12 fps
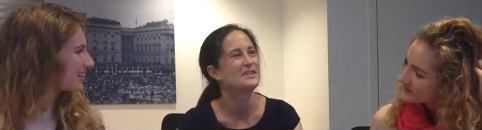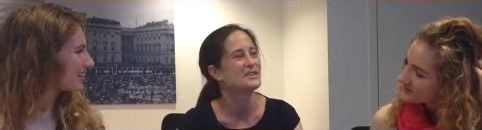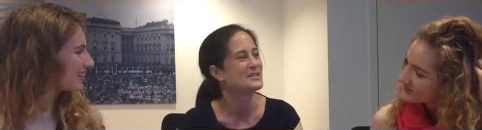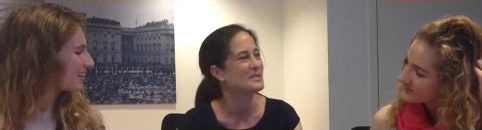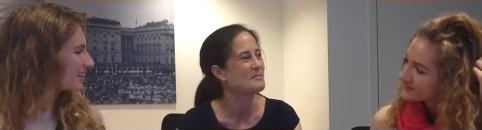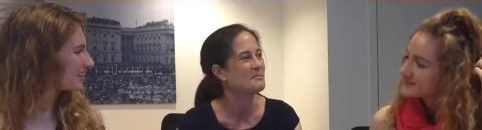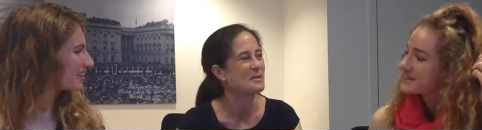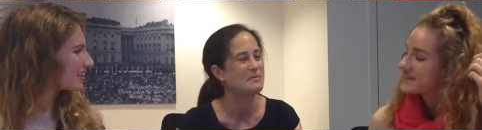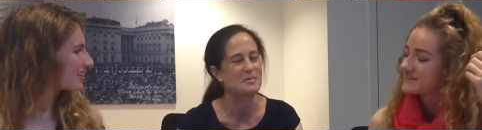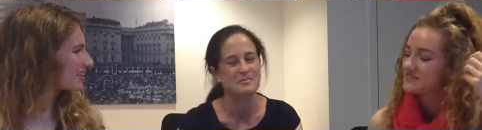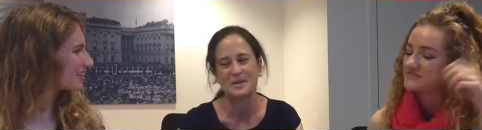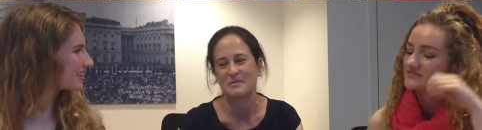Speaker 1: There's some people,
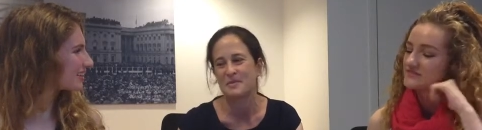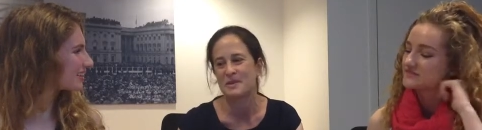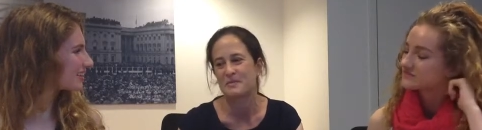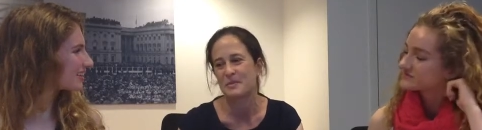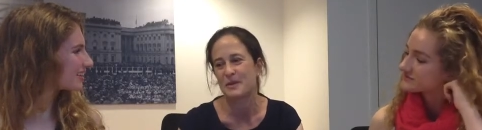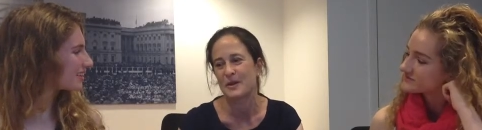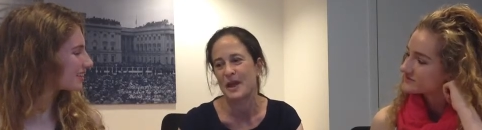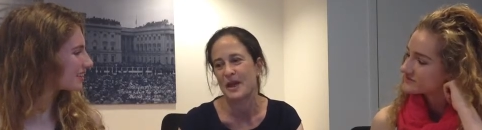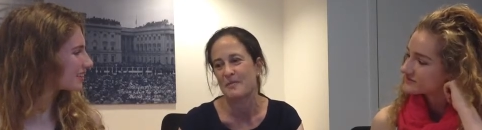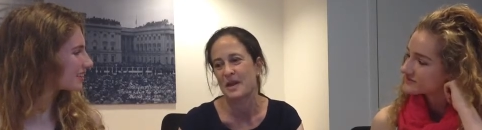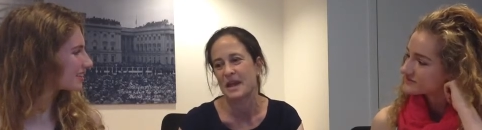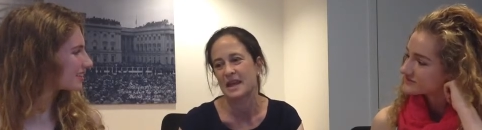yeah. some people,
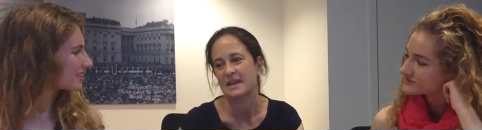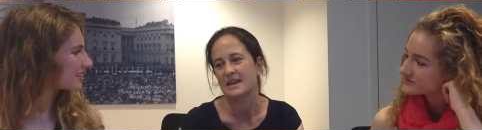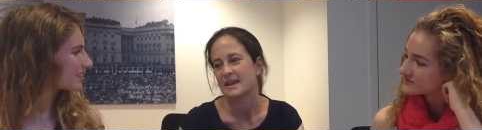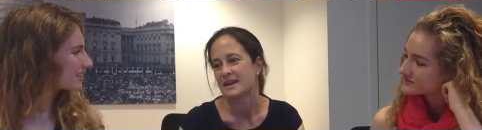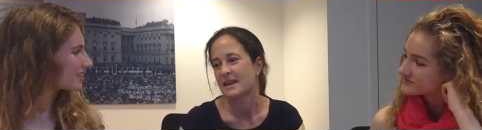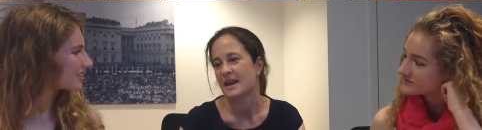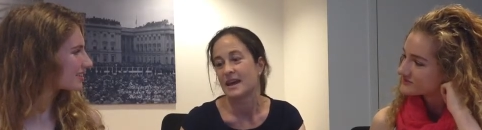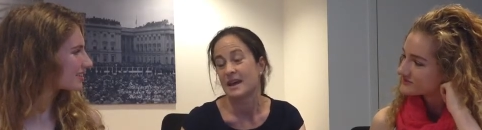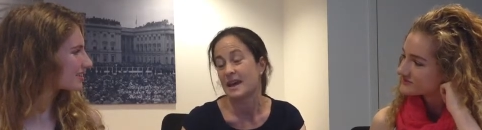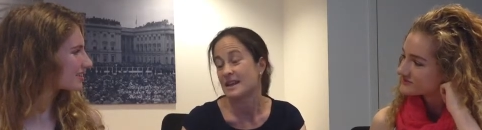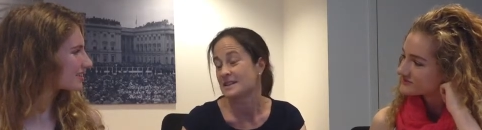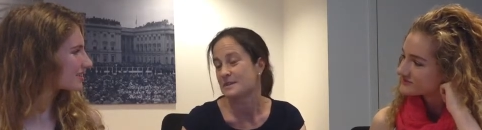um, and
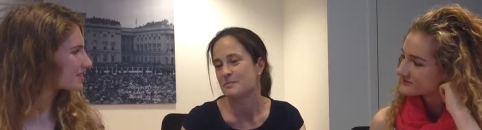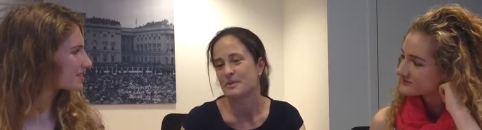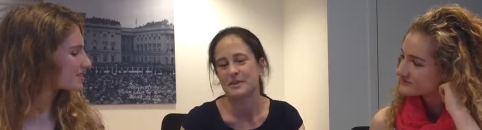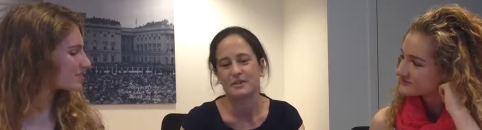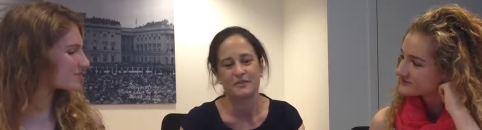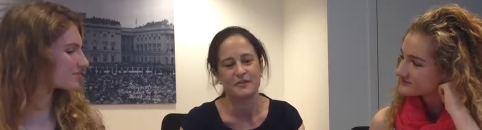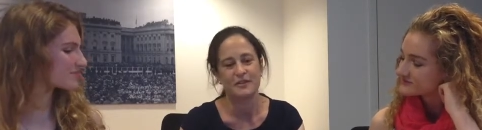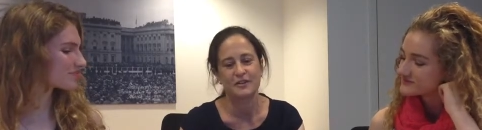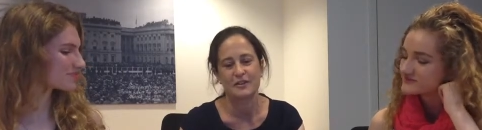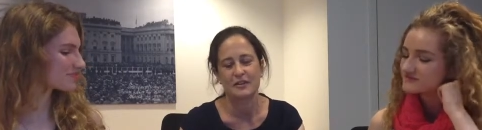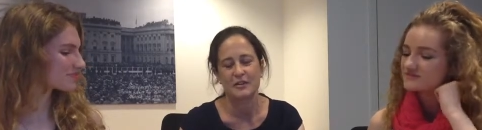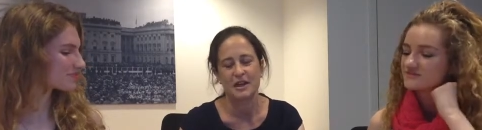again, as a you know, for
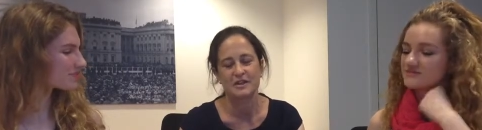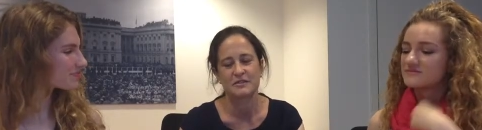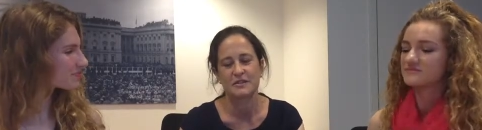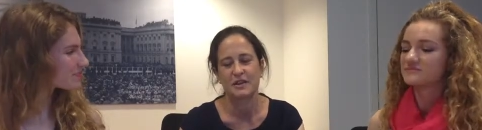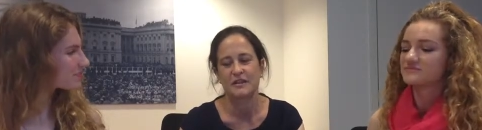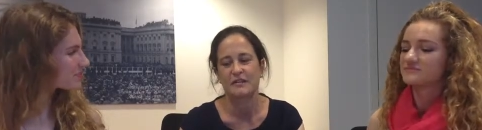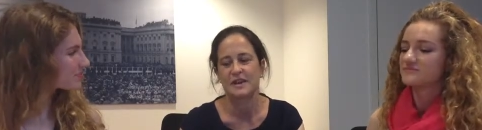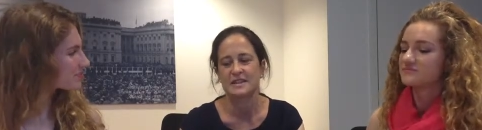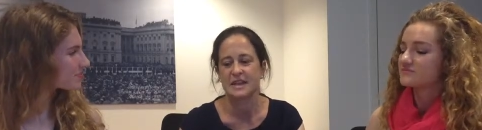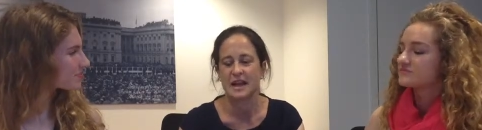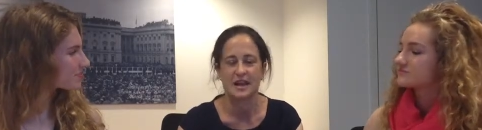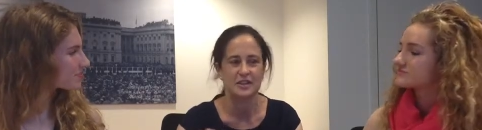you asked for advice,
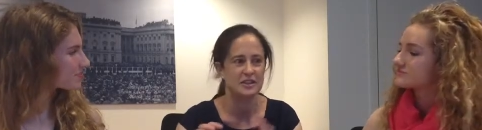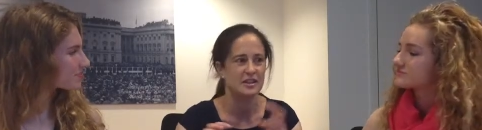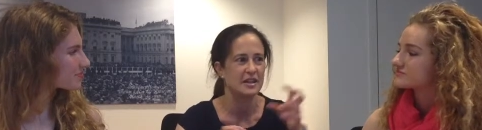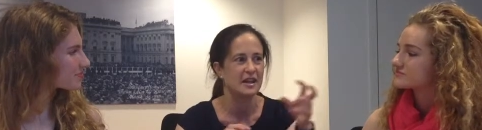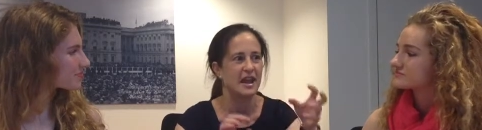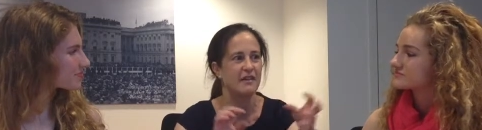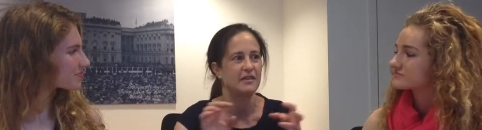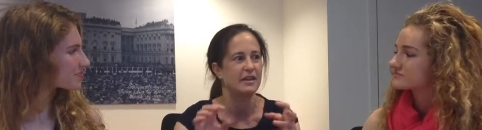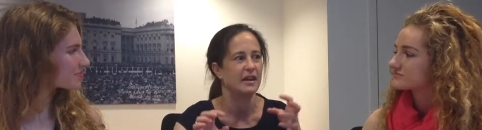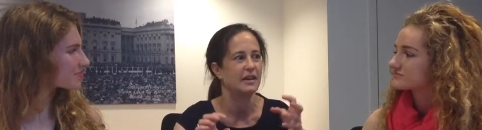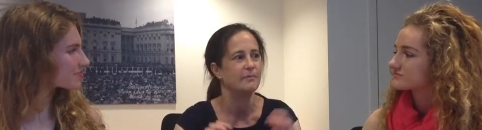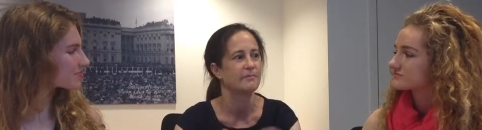I actually think having
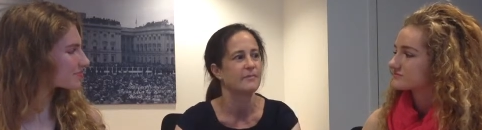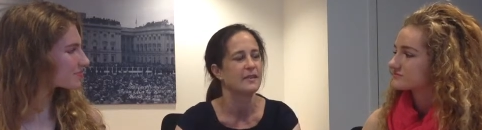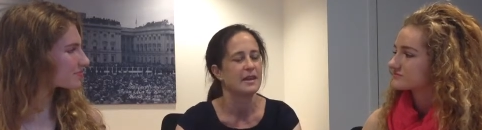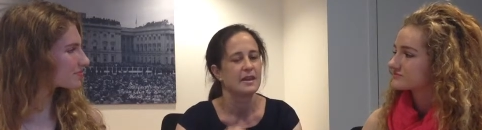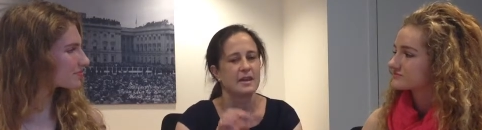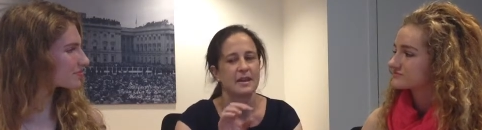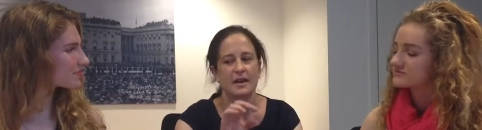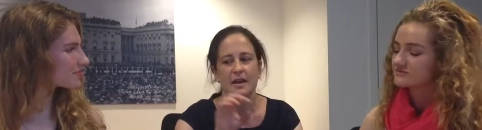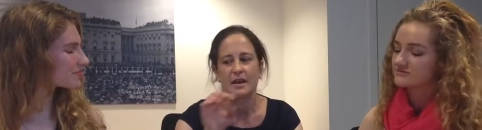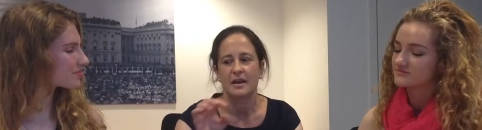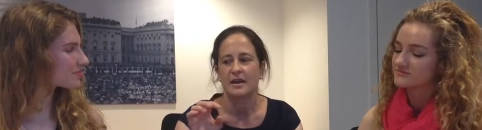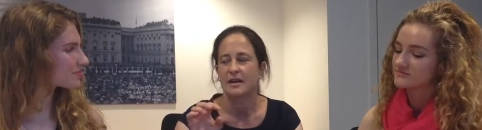um,
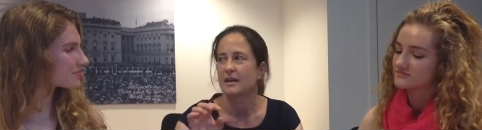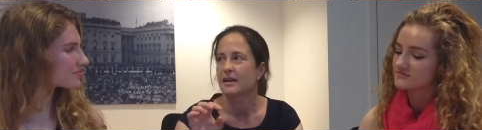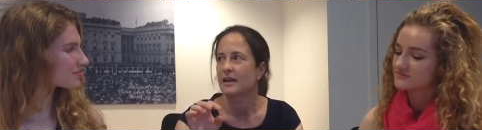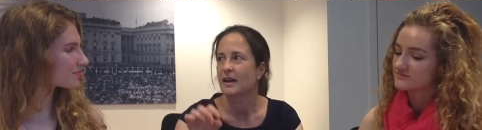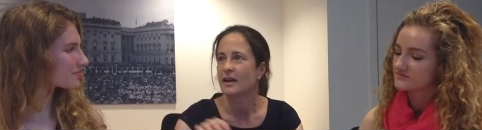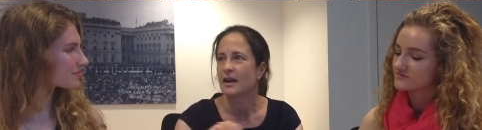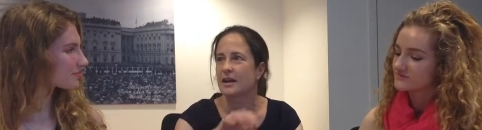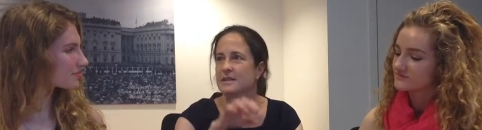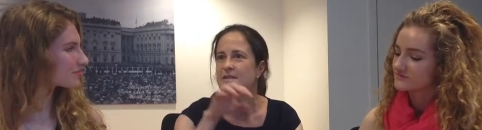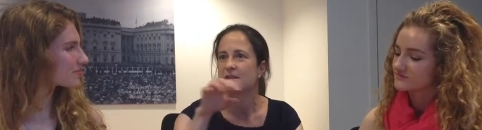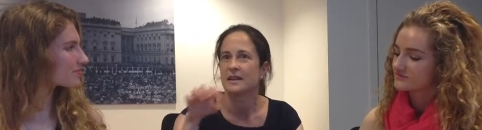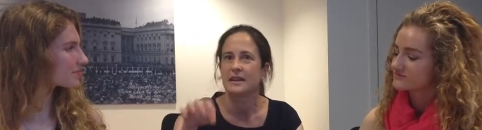uh, a,
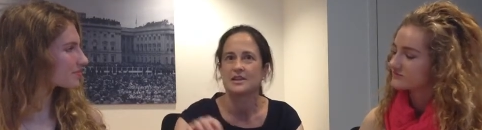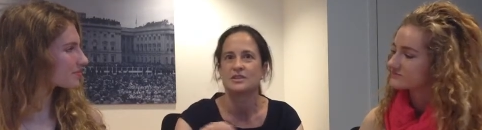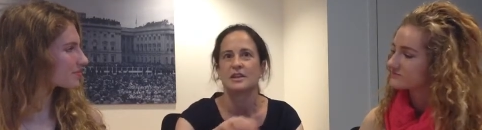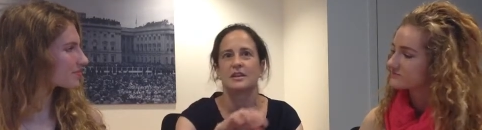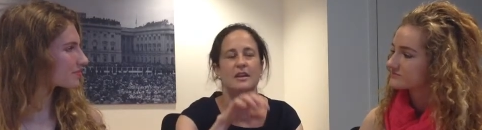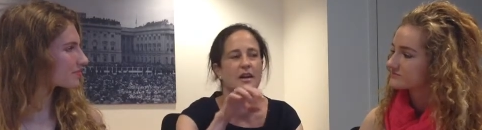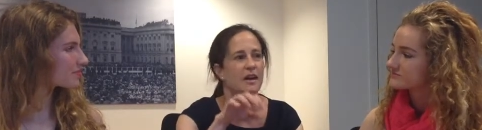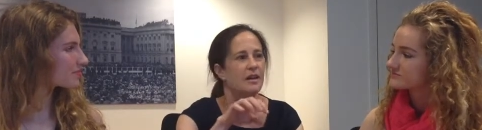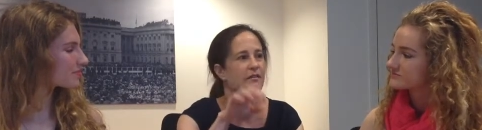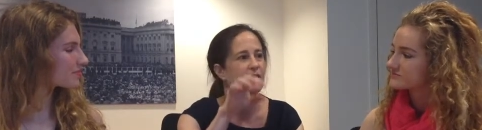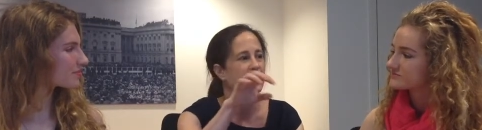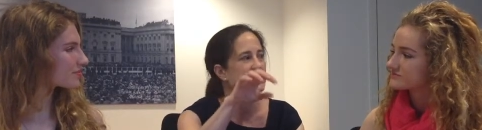constellation
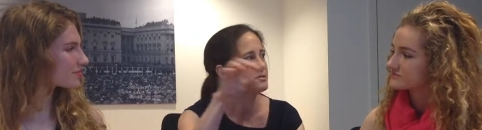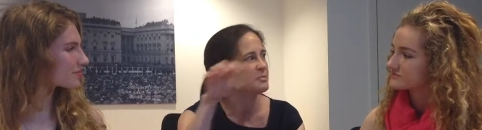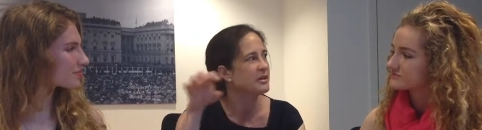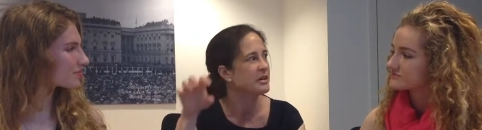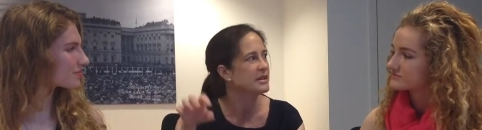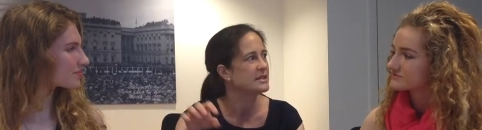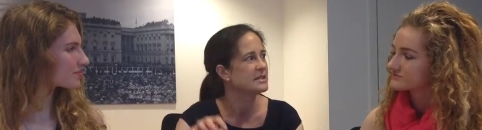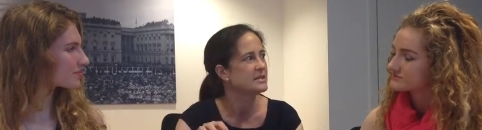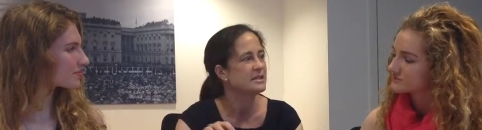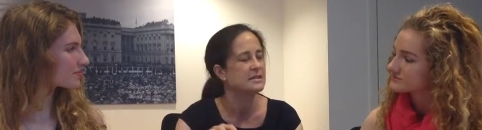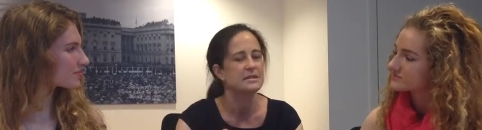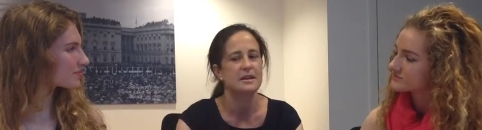of
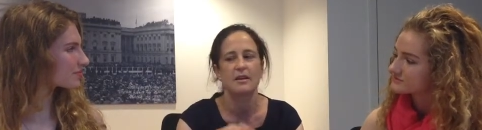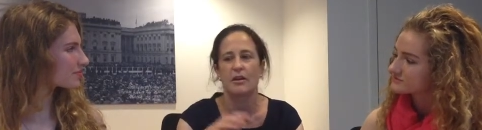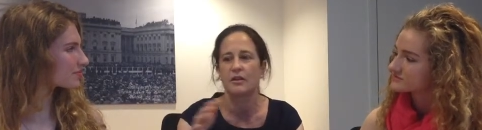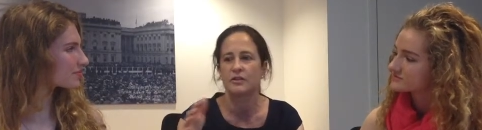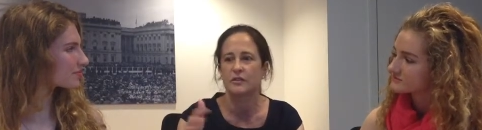experiences that all